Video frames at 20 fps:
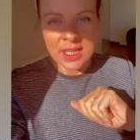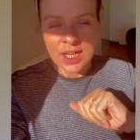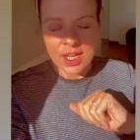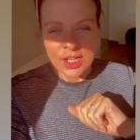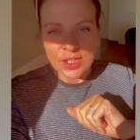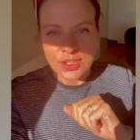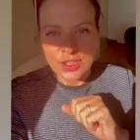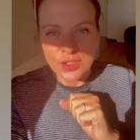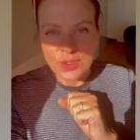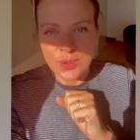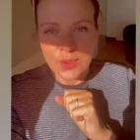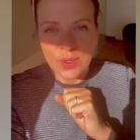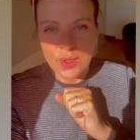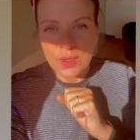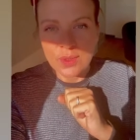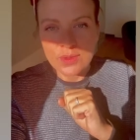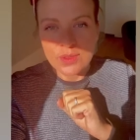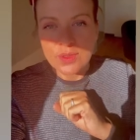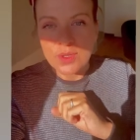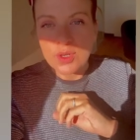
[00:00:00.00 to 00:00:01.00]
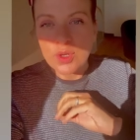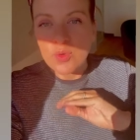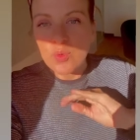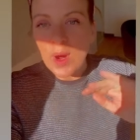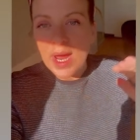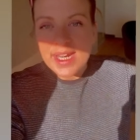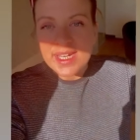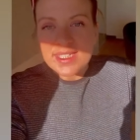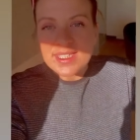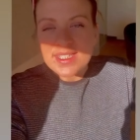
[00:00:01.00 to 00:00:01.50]
your the
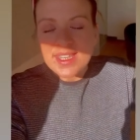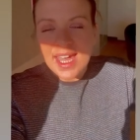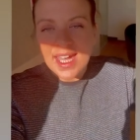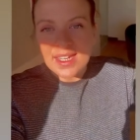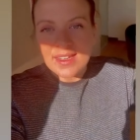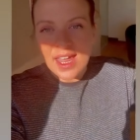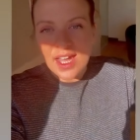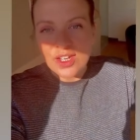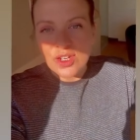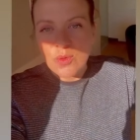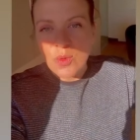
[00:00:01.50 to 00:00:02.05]
greatest thing that you